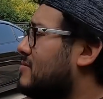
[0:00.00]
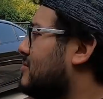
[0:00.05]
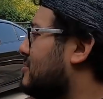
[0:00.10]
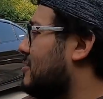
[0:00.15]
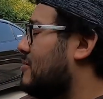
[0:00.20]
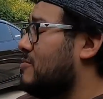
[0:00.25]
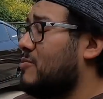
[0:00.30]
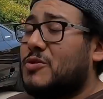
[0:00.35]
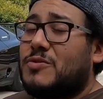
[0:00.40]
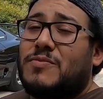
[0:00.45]
you
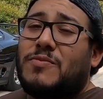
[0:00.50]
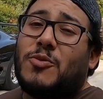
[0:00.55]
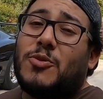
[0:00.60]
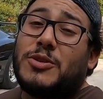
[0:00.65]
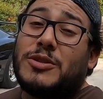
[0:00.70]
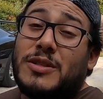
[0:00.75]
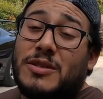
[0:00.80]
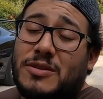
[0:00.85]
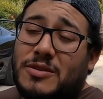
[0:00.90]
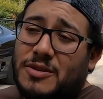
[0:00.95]
know, almost
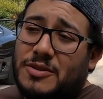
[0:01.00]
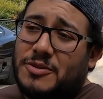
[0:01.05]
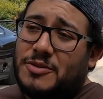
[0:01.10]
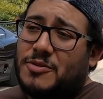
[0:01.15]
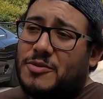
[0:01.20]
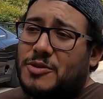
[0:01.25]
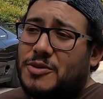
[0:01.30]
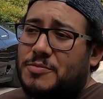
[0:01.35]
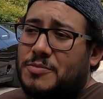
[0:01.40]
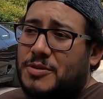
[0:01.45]
1,400
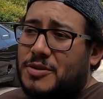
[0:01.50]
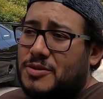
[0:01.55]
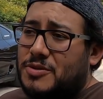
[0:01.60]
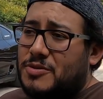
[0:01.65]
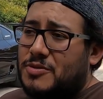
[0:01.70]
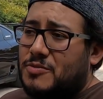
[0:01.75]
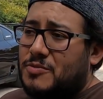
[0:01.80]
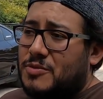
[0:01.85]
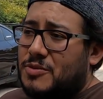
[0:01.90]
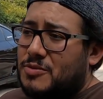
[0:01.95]
horsepower to
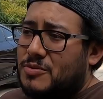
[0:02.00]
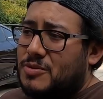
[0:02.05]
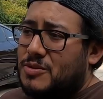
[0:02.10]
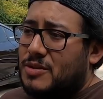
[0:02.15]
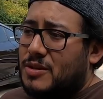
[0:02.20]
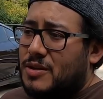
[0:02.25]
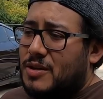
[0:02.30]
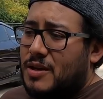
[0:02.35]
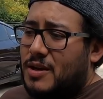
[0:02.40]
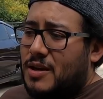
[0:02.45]
the wheels.
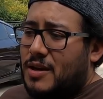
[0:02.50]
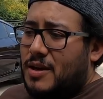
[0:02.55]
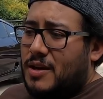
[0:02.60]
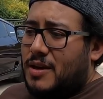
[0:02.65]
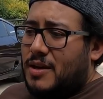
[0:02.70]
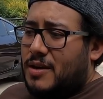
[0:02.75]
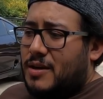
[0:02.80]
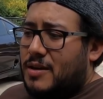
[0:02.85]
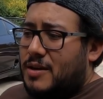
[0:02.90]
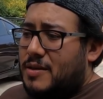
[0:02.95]

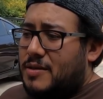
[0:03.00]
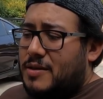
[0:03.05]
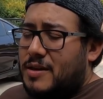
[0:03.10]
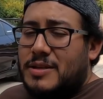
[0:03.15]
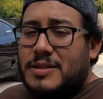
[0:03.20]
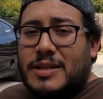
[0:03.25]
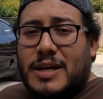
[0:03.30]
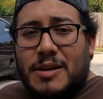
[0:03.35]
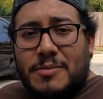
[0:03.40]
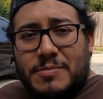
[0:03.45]

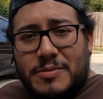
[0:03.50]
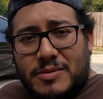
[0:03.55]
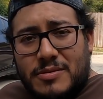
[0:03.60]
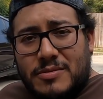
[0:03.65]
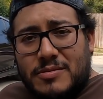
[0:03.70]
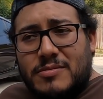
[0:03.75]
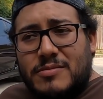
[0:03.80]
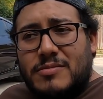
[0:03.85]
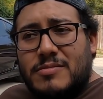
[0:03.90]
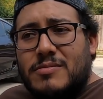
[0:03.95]
Things happen.
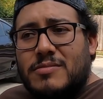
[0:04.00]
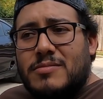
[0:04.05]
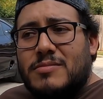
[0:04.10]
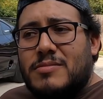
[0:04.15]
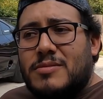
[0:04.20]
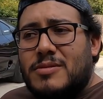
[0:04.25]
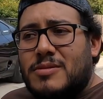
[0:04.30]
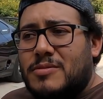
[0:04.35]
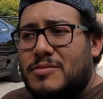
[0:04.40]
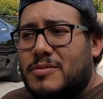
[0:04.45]

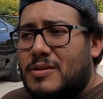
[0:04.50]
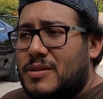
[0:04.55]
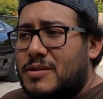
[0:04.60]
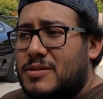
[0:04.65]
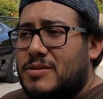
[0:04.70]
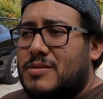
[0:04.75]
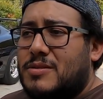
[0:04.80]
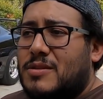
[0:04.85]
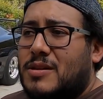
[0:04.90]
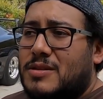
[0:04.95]
You know,
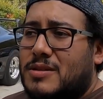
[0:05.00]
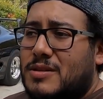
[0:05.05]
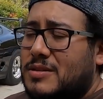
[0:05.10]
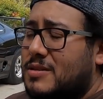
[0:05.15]
things are not